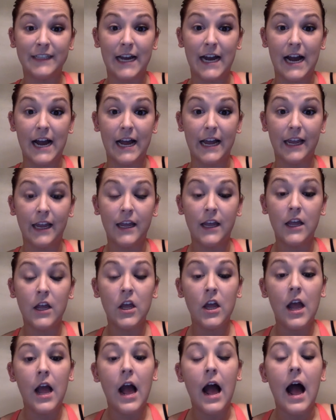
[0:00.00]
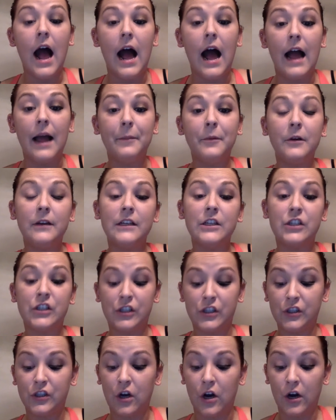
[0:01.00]
eye. I'm going to
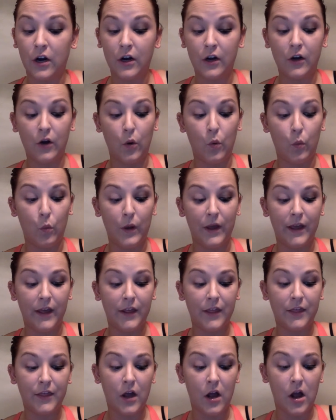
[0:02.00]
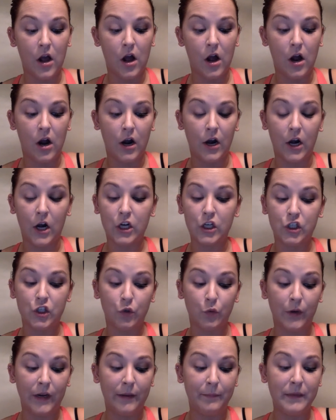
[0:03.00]
start with our
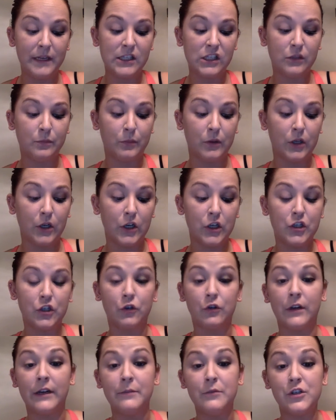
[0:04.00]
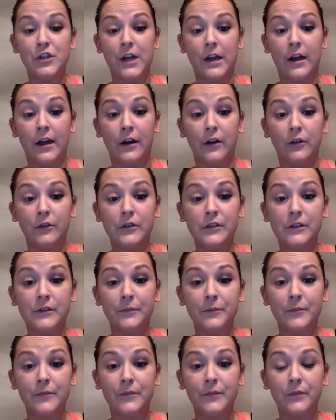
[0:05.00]
Dreamy Splurge Cream Shadows
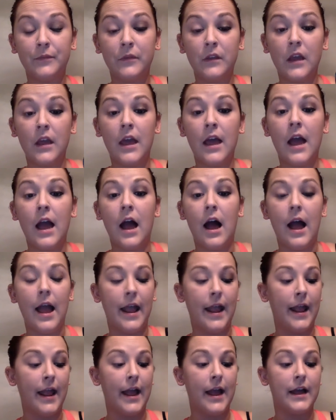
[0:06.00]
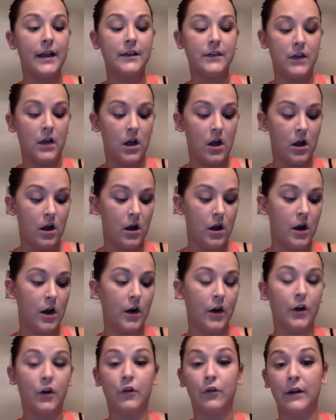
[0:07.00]
and
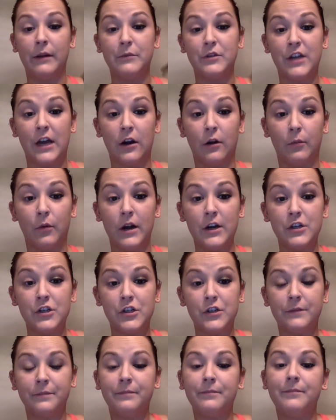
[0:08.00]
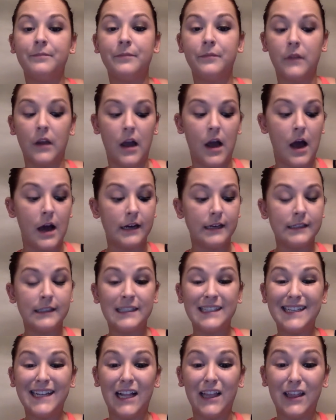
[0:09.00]
our cream shadow brush.
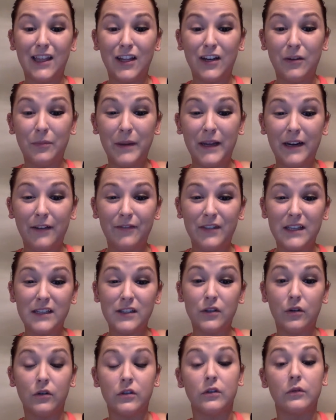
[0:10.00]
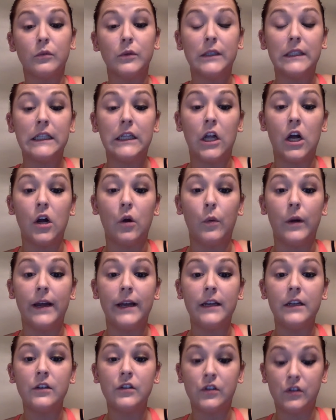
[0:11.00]
Honestly, a little bit of this goes a really long
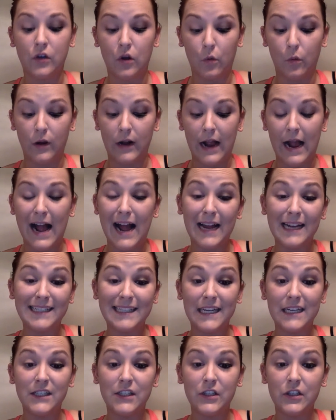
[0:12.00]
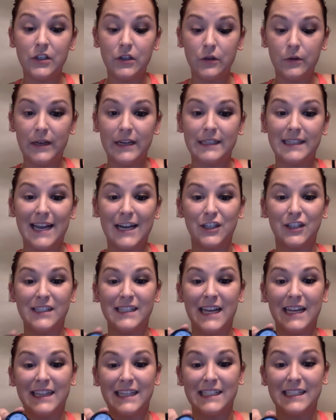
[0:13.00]
way, so what I tend to do is actually
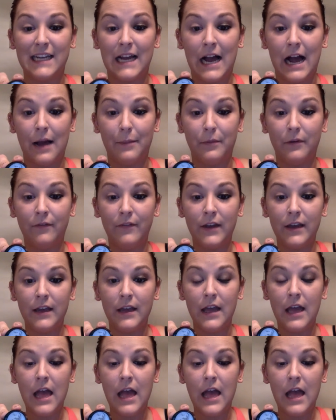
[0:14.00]
take the top of it